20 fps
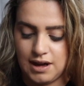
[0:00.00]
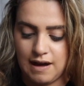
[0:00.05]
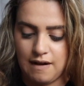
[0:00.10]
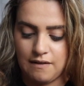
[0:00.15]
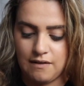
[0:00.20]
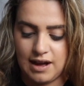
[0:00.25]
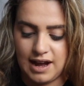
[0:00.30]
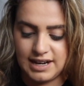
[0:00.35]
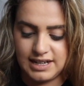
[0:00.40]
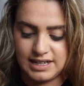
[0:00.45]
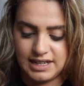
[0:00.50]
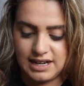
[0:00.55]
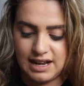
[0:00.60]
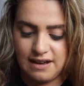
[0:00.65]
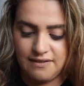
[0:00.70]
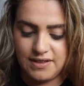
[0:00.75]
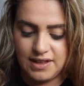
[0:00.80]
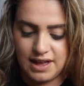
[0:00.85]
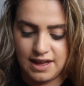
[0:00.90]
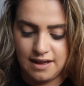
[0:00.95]

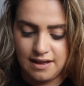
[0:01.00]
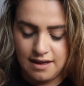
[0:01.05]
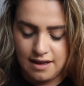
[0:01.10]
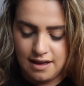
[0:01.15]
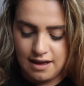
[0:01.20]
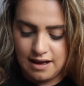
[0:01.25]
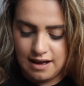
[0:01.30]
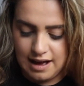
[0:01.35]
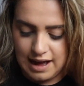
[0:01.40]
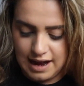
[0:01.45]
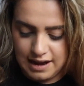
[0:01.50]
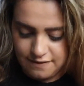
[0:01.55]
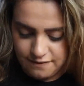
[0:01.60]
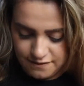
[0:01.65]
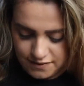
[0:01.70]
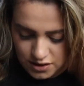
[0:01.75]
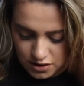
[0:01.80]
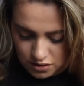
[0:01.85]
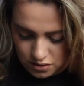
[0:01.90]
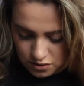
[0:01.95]
have the
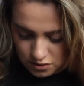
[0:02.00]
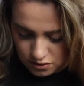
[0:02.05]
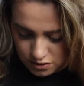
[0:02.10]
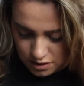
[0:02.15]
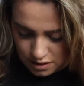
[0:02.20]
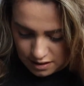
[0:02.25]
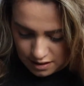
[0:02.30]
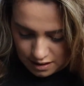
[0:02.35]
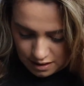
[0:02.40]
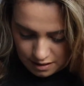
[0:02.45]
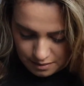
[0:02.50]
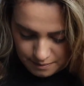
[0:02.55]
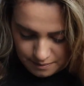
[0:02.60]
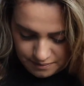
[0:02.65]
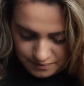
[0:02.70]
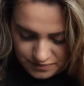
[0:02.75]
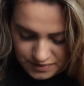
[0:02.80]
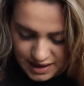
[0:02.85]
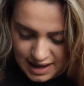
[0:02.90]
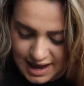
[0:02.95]
iPhone
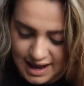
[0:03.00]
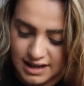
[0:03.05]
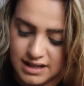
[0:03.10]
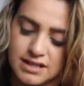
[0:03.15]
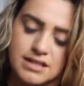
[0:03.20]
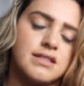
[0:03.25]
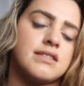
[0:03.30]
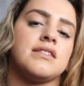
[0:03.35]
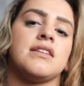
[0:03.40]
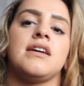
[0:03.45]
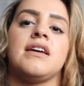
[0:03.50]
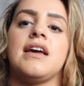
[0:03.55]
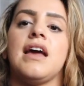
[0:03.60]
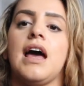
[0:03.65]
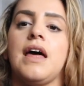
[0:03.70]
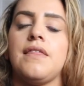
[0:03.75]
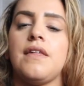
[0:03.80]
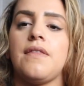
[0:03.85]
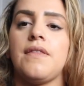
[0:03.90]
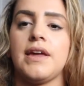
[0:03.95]
X,
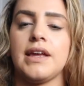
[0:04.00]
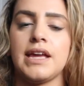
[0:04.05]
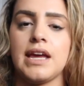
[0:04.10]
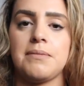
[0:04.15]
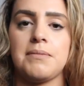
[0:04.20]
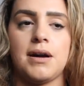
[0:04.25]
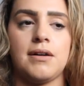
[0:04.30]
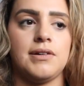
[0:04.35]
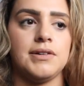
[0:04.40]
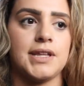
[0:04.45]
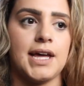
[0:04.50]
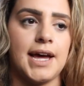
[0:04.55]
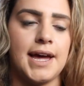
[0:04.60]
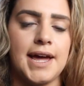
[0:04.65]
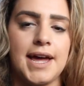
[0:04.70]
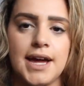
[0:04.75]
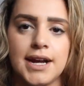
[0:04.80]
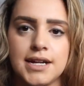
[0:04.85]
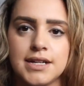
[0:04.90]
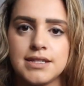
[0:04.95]
and then they came out with that
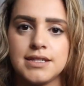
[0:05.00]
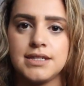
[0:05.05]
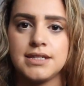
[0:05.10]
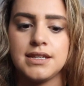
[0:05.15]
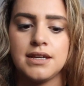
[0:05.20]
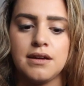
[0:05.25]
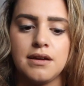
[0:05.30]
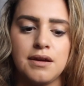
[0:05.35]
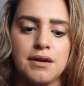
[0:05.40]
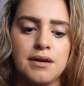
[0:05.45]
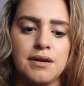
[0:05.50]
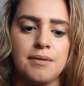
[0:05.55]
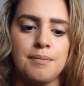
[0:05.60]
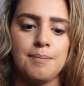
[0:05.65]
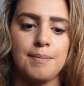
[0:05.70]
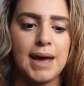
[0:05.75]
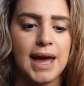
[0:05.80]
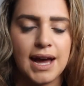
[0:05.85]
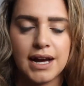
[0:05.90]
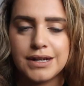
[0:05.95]
X
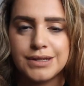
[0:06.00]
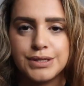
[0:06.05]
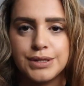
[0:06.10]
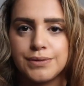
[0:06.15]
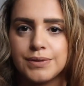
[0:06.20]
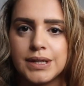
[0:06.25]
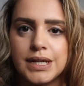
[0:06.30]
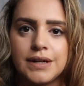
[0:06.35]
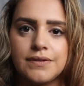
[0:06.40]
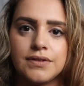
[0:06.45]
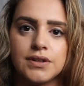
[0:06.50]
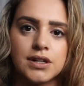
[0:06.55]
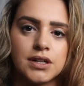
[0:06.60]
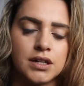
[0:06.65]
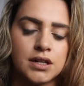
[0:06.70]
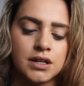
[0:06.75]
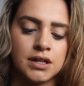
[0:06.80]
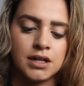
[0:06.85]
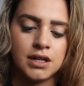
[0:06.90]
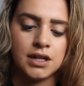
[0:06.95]
Max or
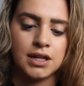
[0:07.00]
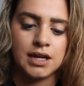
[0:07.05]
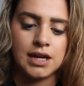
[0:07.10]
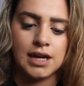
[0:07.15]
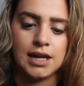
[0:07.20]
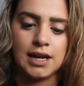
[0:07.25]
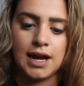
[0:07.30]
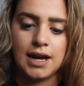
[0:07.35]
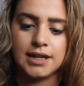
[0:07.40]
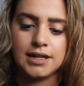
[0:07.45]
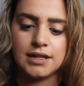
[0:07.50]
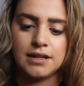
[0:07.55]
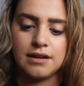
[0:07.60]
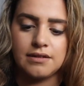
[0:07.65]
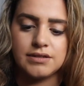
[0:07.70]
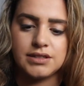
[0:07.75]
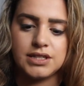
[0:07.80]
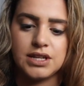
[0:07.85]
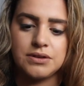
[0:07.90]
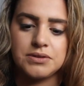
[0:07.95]
whatever, and I
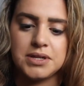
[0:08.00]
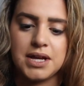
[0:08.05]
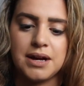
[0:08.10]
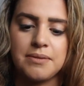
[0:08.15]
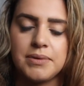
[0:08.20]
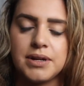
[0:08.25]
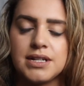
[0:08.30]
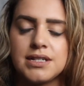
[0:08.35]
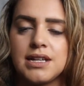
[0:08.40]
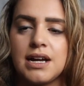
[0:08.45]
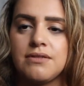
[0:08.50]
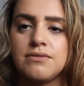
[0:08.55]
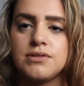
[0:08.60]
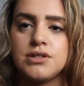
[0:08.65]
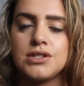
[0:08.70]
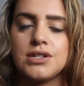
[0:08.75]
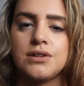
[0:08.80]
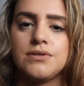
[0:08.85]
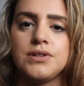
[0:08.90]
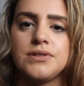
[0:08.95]
was so sad because I
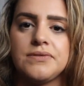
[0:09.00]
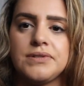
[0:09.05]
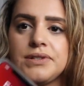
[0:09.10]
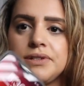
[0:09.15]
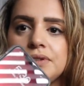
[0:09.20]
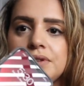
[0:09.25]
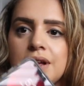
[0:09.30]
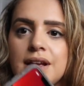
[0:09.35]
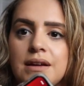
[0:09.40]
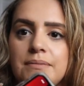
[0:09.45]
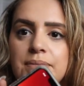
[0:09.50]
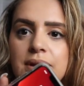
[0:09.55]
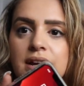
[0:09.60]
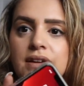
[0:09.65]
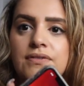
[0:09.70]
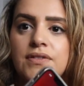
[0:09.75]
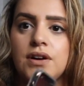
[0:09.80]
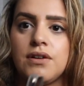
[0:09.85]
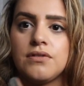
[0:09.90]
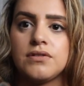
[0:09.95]
was so used to like a
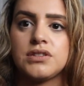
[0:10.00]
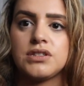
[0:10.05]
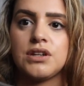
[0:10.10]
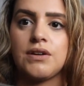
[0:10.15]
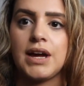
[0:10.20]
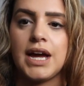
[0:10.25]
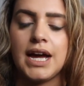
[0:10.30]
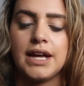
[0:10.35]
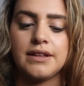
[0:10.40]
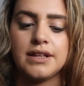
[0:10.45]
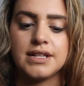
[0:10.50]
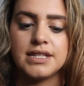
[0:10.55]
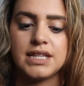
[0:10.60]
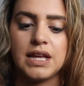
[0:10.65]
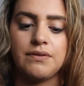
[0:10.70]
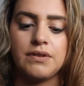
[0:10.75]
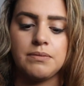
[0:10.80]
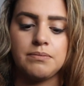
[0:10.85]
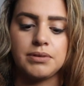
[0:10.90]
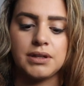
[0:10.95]
big phone. So I had the
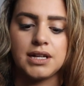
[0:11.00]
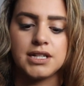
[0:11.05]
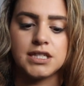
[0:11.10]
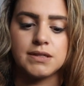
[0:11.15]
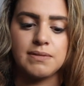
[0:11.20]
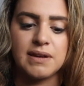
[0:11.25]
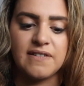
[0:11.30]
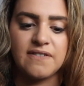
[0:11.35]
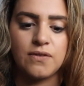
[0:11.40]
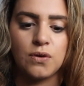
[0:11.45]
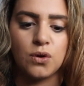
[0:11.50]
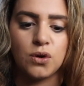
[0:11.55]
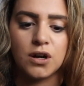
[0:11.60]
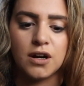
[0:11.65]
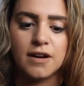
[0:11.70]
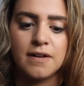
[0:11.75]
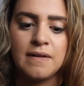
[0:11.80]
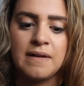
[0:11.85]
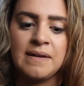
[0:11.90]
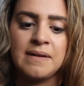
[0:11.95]
7 Plus
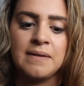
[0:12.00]
before,